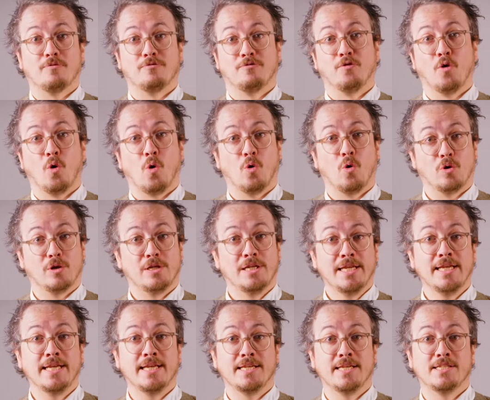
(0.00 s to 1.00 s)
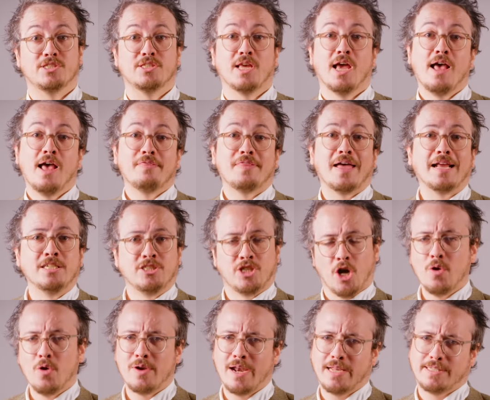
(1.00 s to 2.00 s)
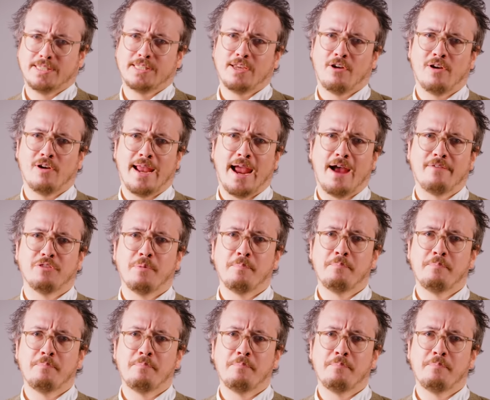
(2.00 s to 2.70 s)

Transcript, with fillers: 4 leagues, they don't necessarily have the